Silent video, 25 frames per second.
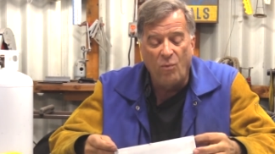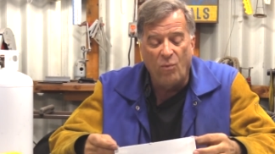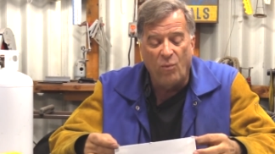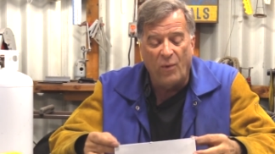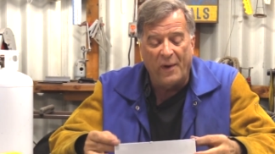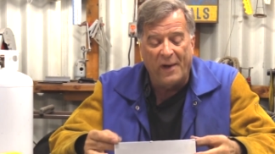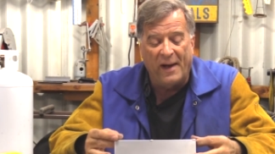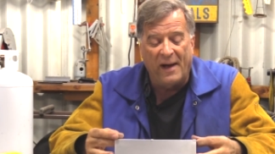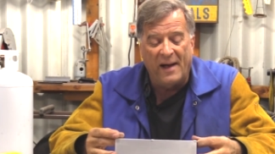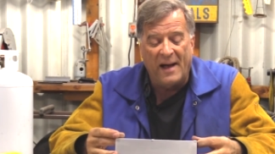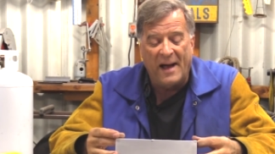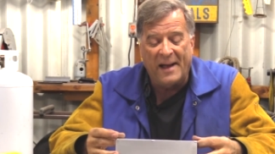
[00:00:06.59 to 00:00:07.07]

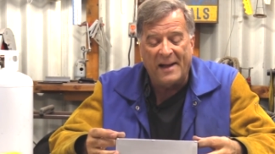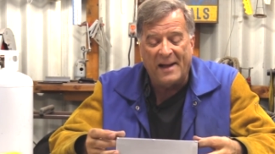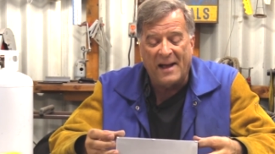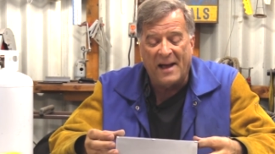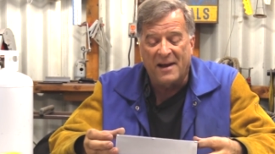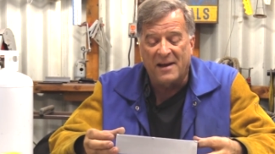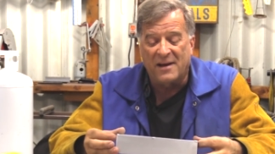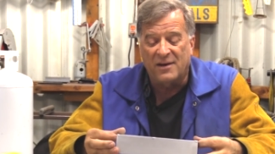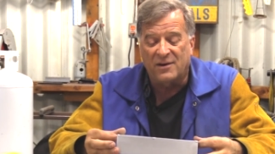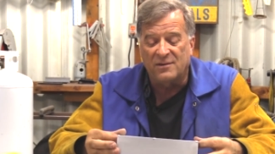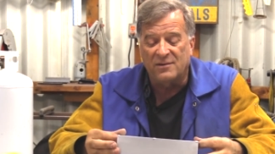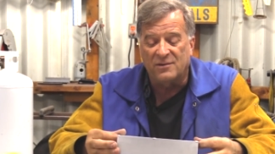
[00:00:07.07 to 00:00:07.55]
Well, I
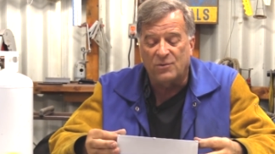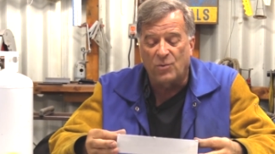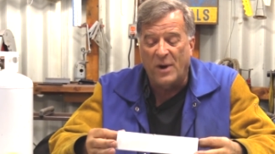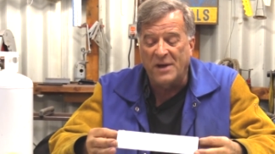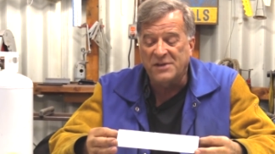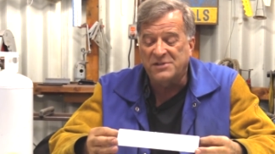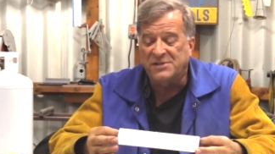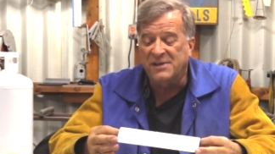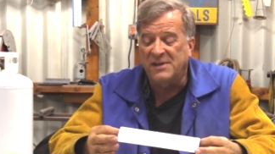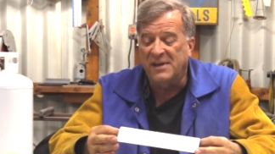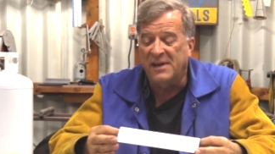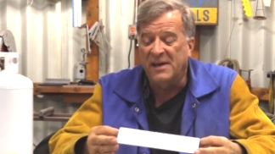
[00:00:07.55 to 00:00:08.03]
got a
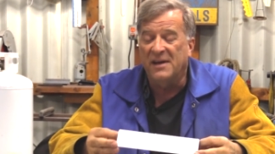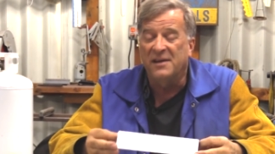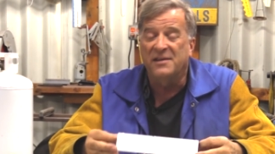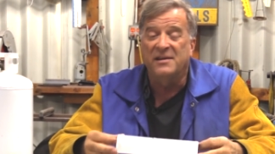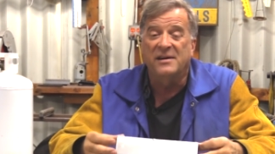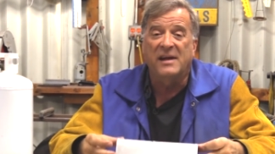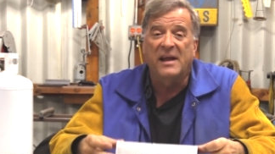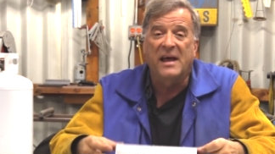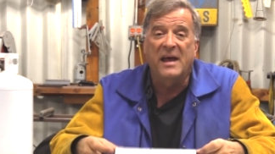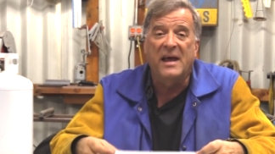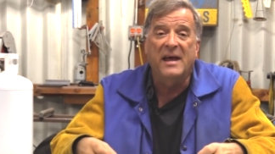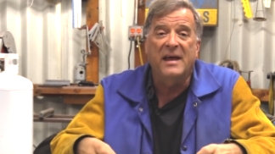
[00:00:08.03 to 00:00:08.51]
question the
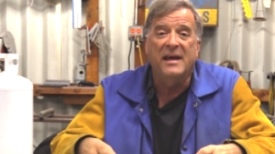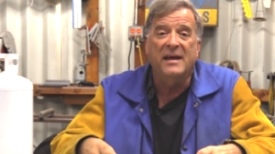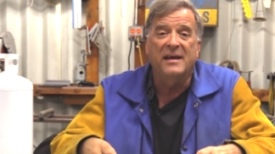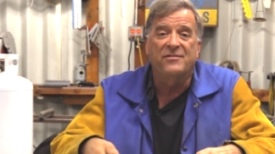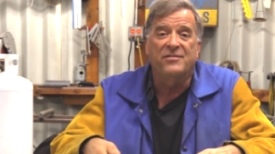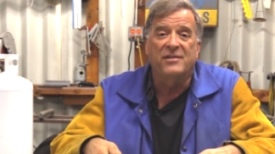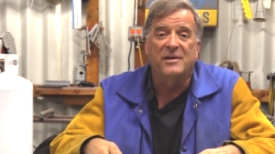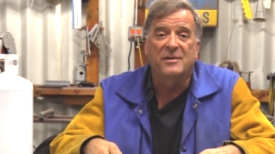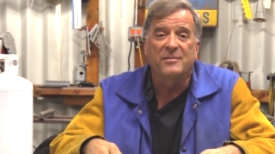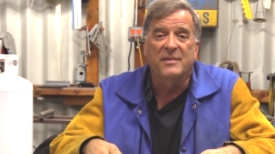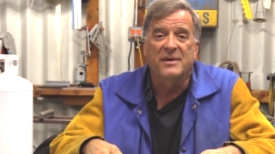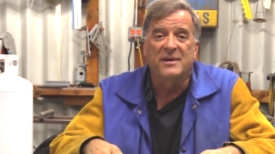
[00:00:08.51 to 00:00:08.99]
other day
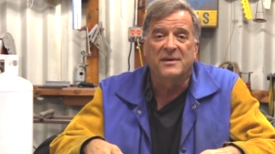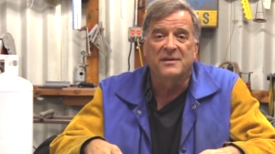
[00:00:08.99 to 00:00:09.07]
from